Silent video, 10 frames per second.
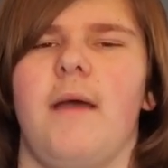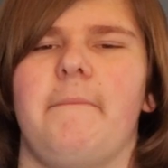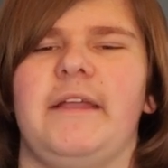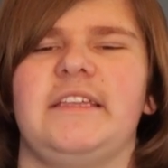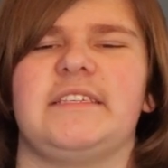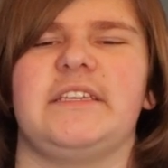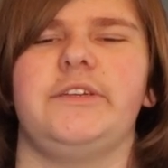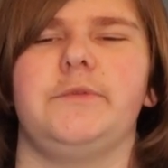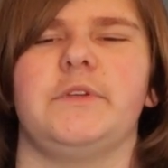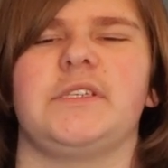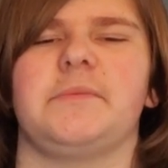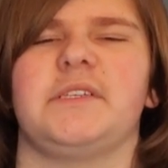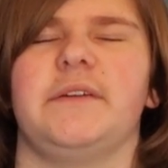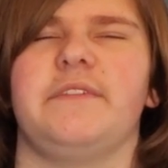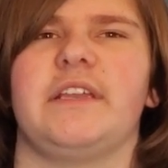Penicillin was
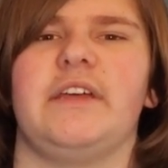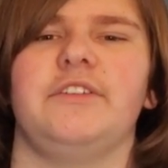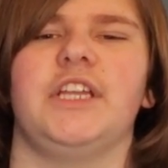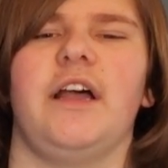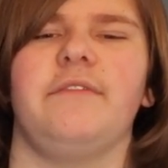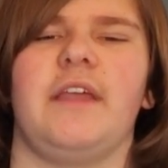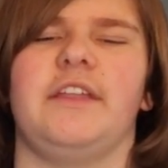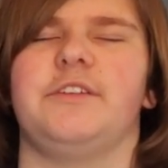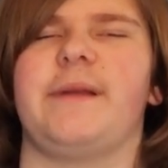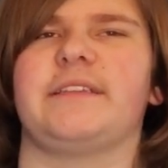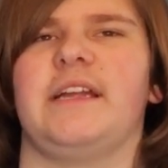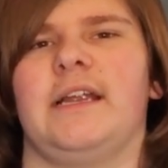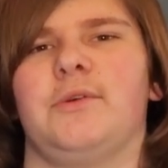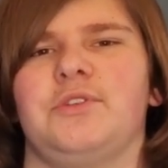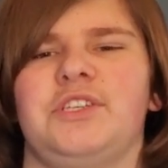observed to kill none of the Antibacterium
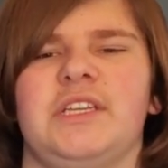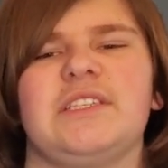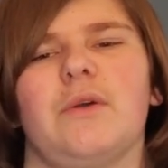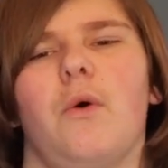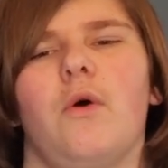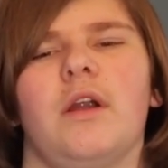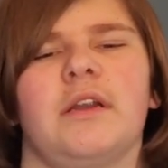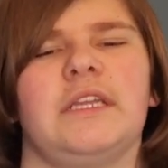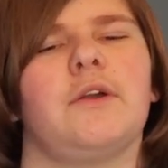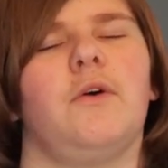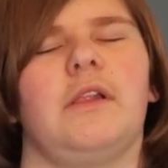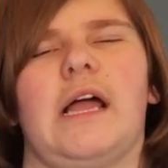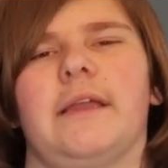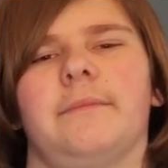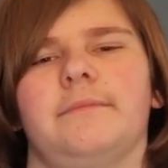aerogenes or E.
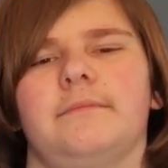coli.